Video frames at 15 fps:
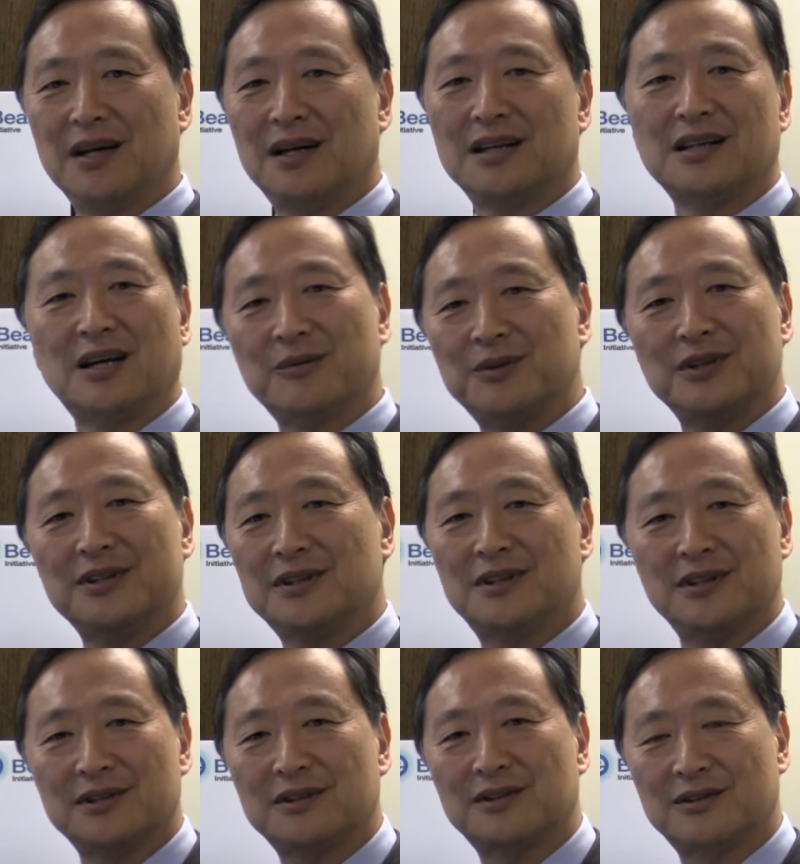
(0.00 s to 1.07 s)
And I wanted
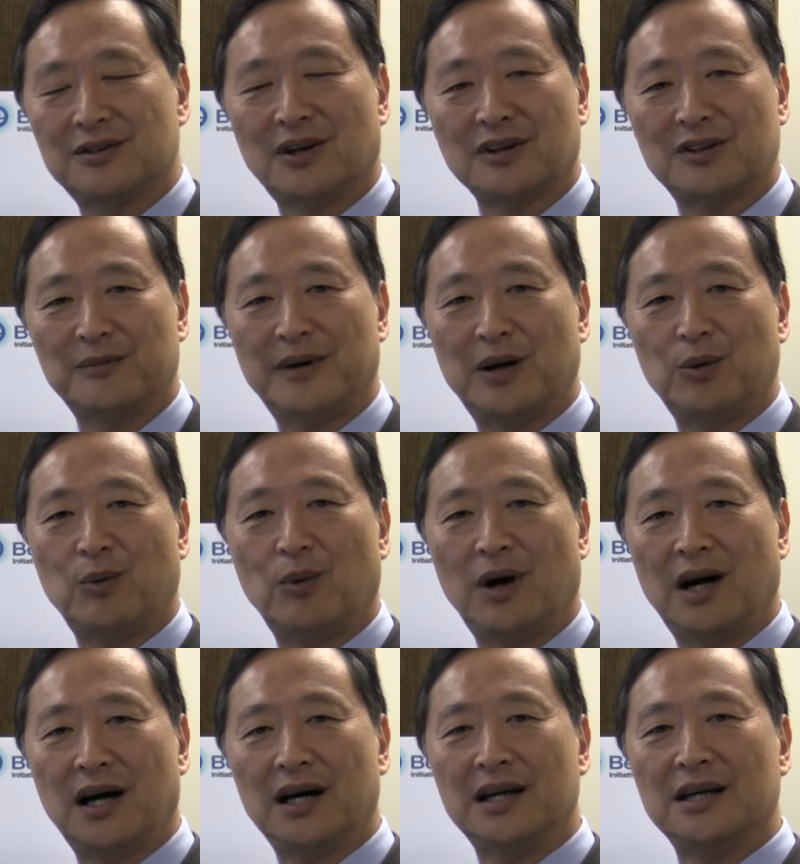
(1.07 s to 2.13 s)
to talk about
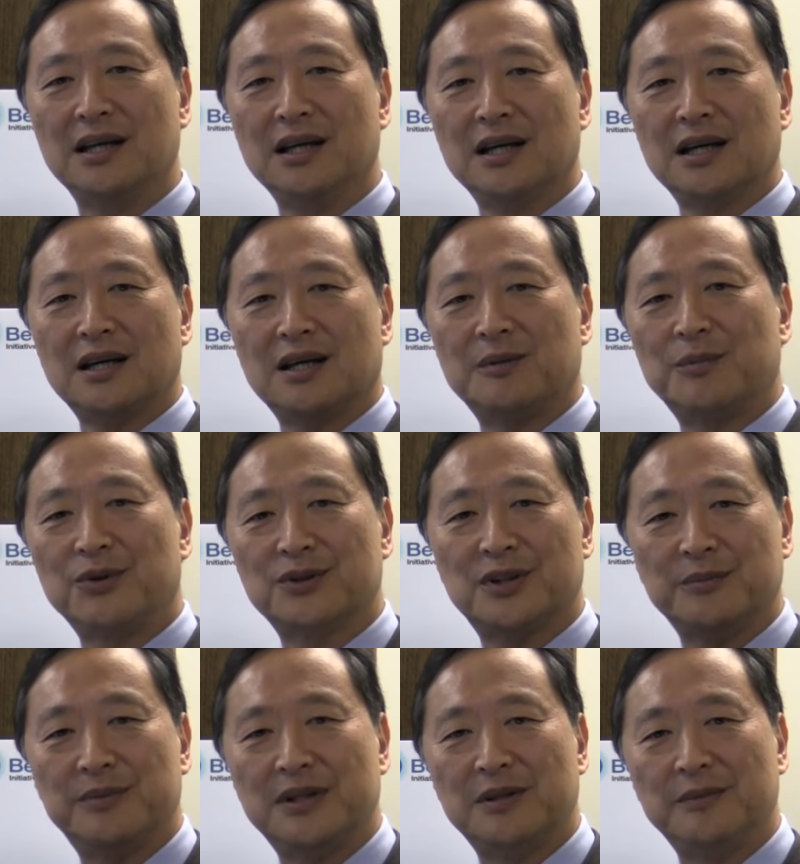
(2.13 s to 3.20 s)
why uh,
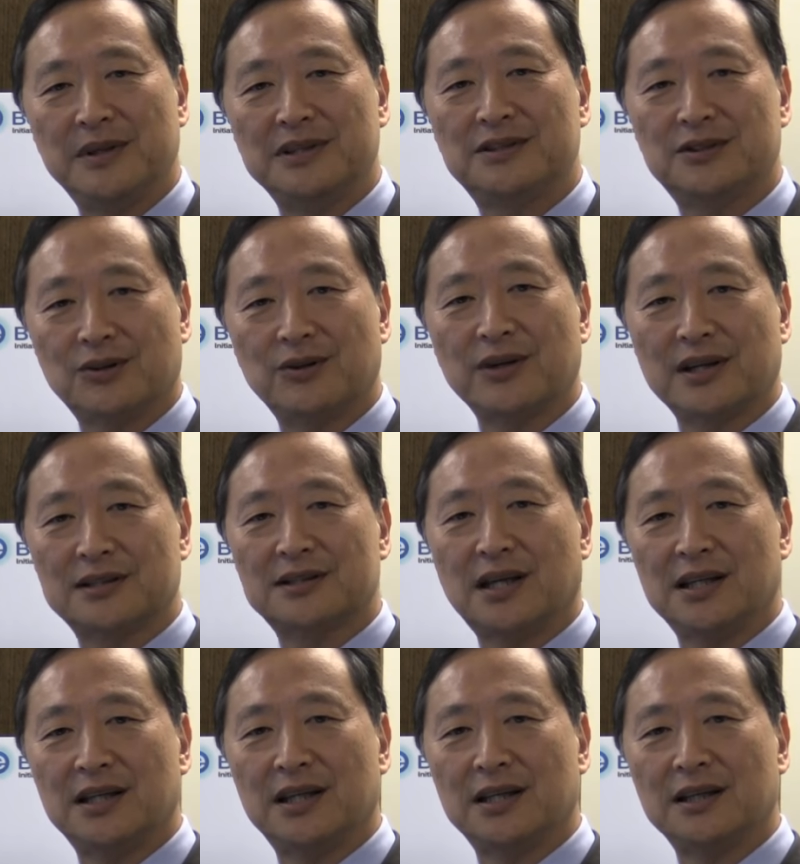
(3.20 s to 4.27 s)
multi-beam is so
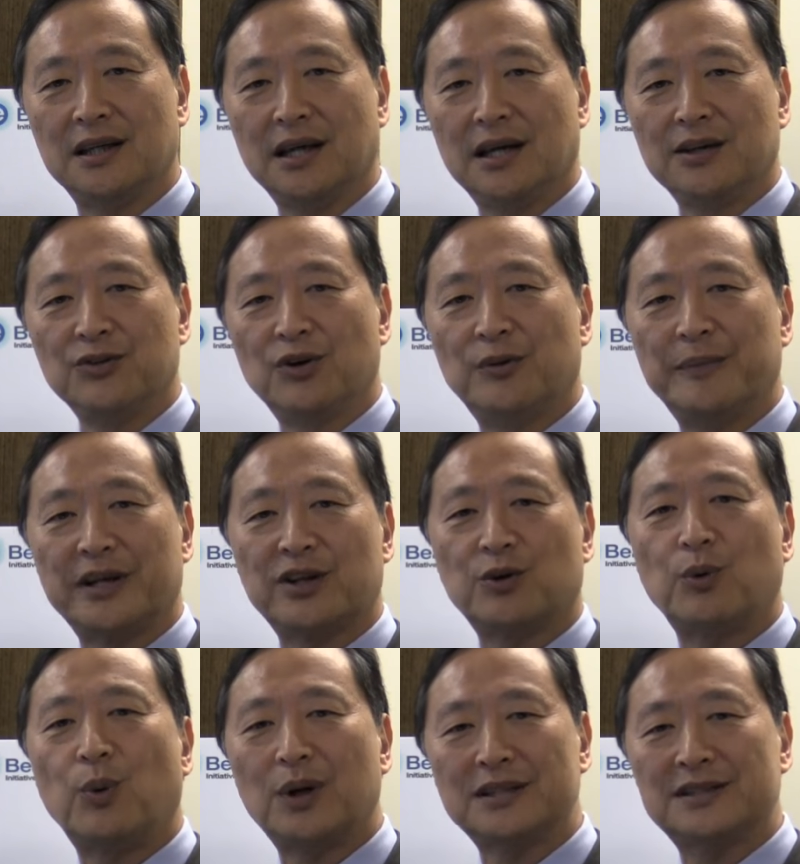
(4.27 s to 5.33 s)
exciting no matter
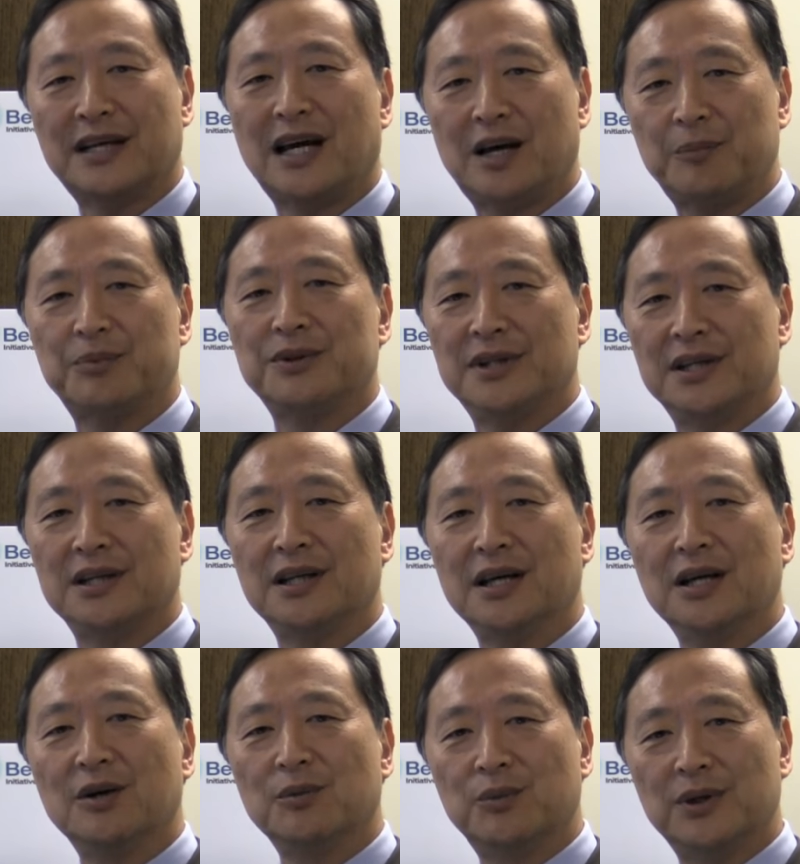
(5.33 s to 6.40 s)
what's happening
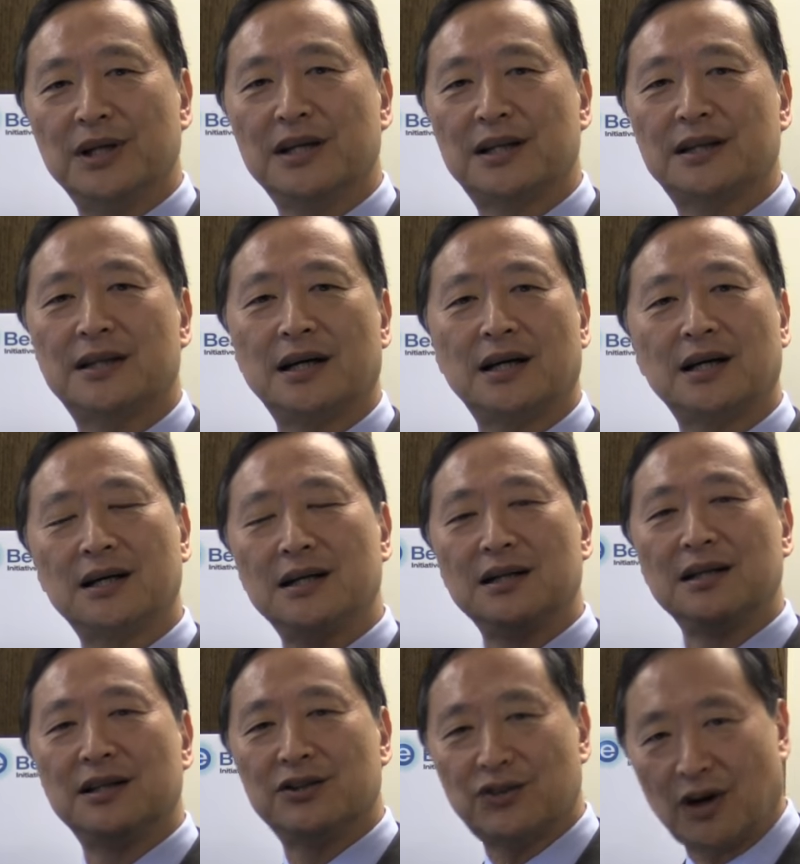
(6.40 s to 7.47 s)
with uh,
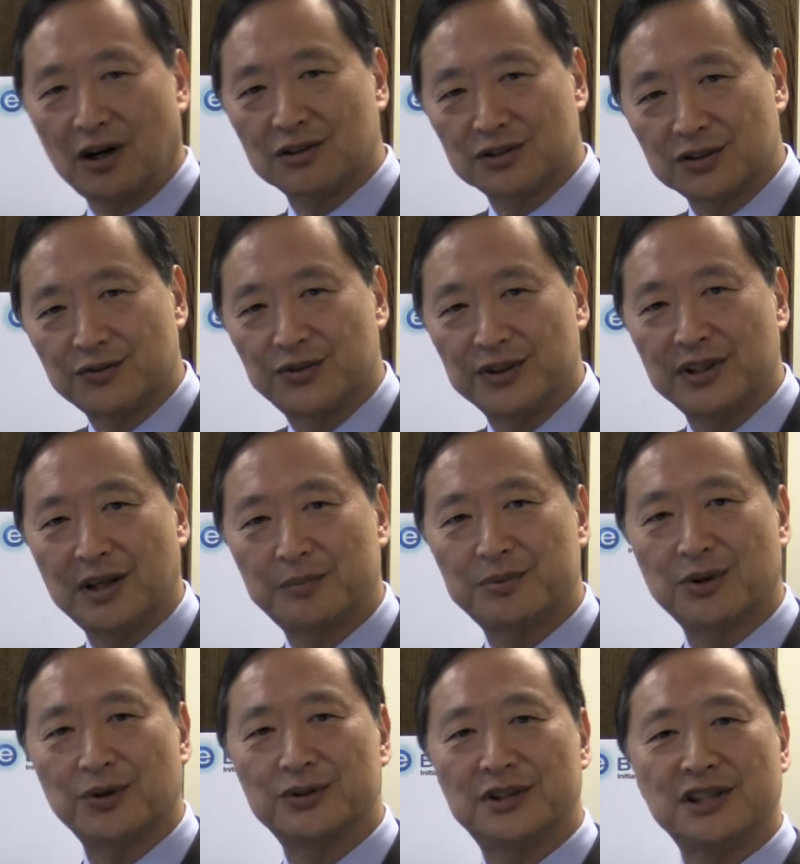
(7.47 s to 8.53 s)
lithography
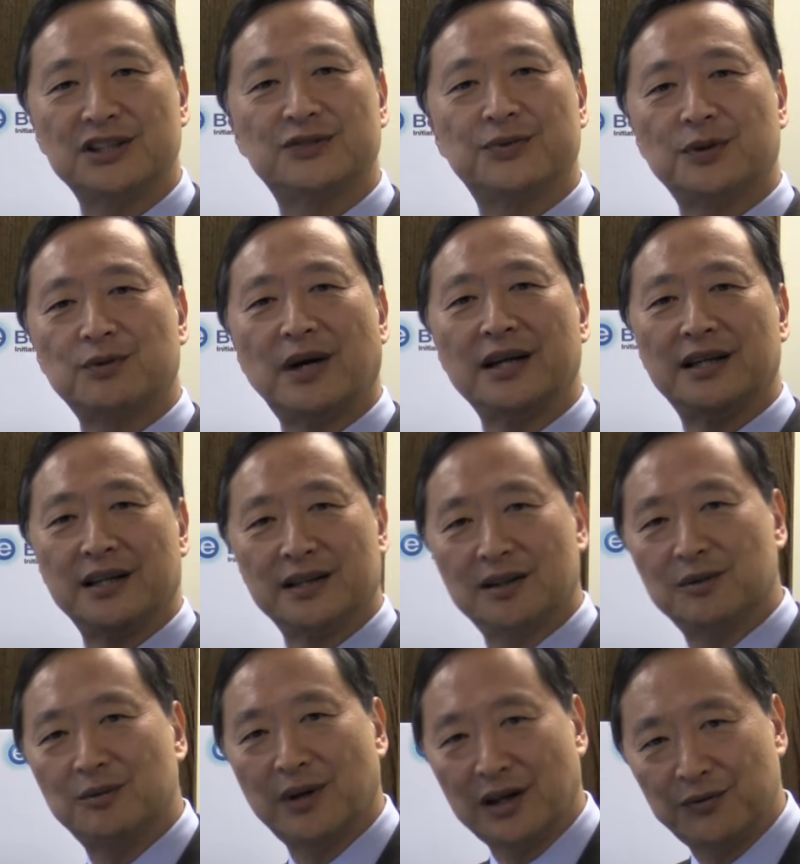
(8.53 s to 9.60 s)
approaches for writing
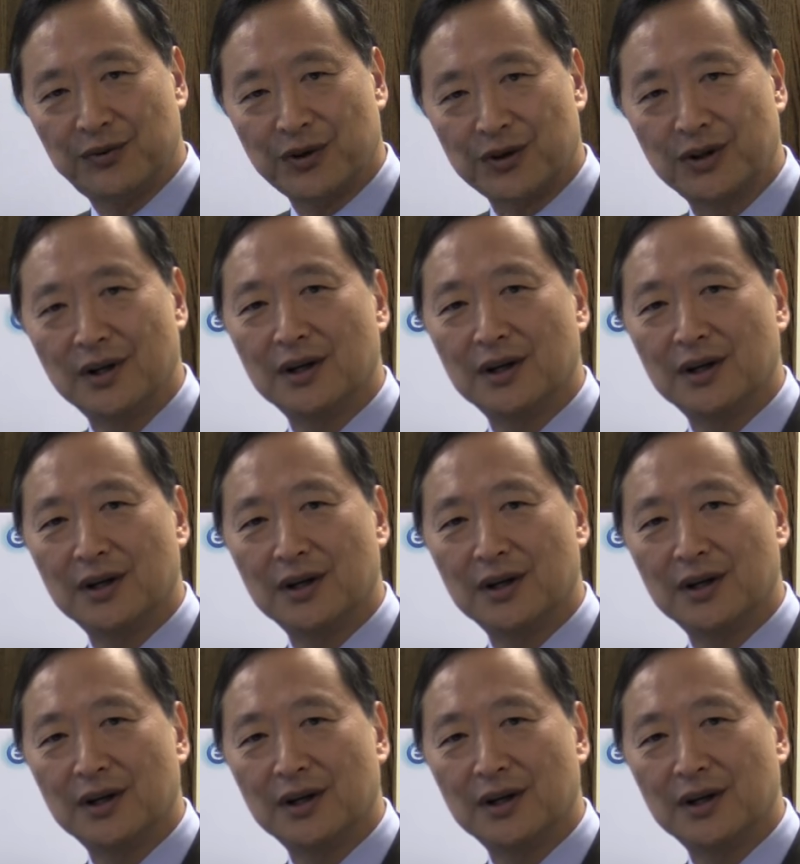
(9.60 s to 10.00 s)
the wafer.